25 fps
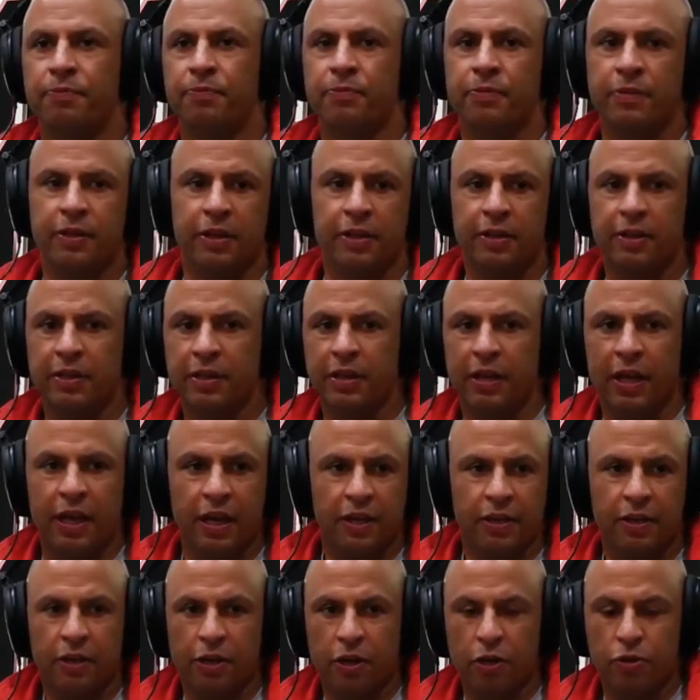And the
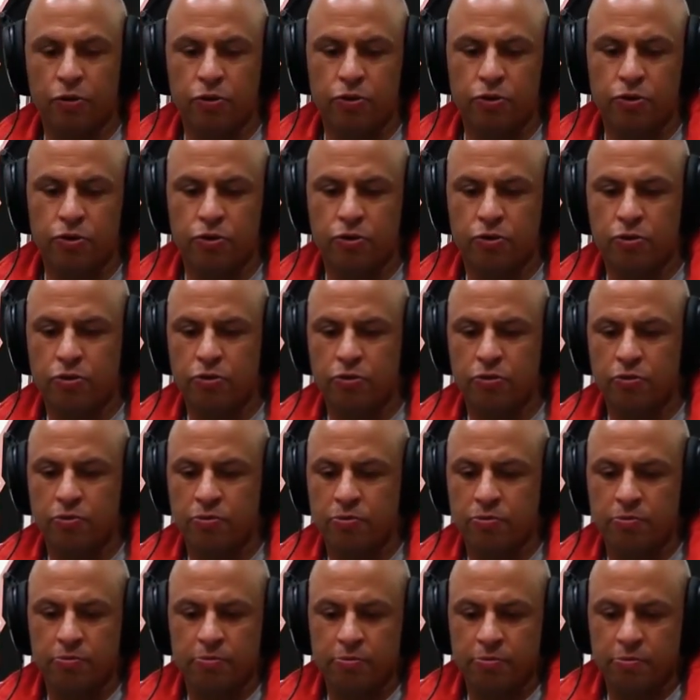head coach
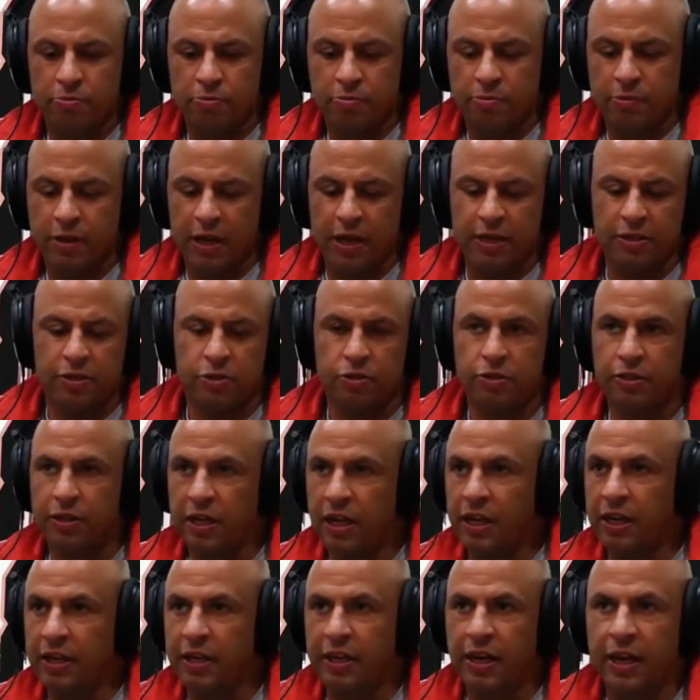has to
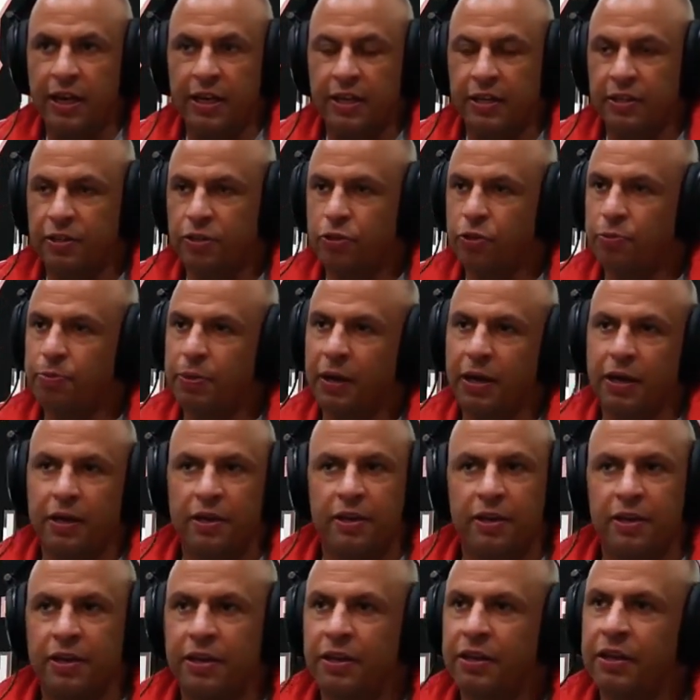delegate and do,
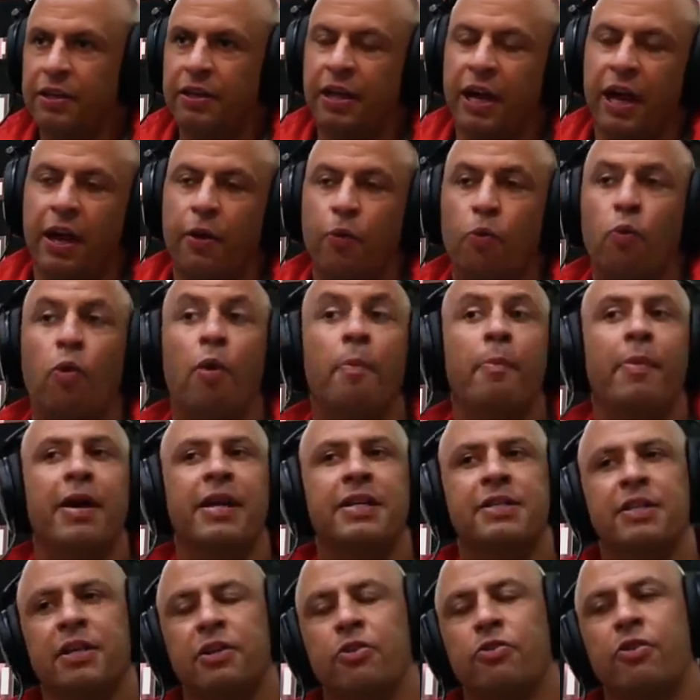but how, what
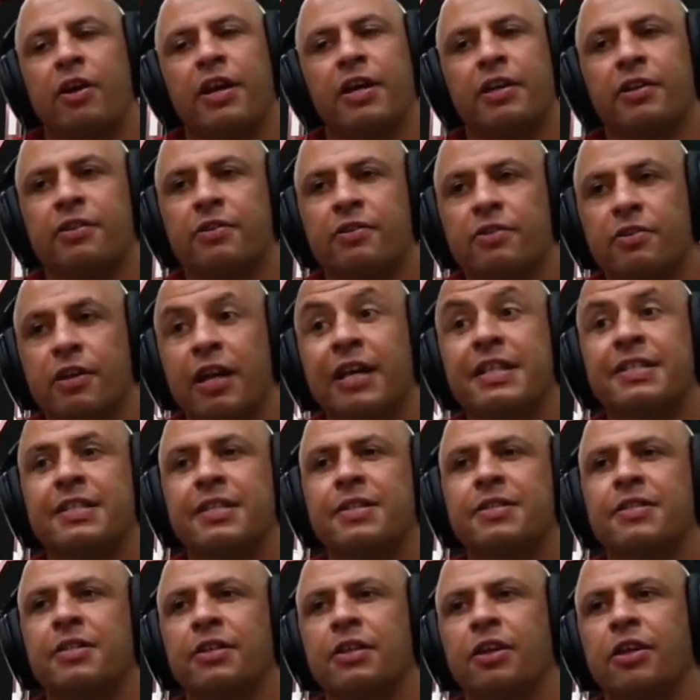makes a great
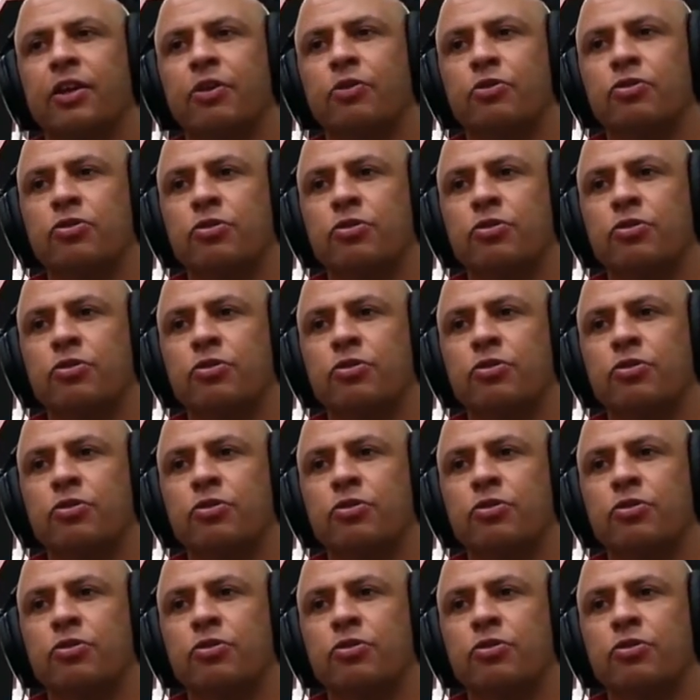assistant coach?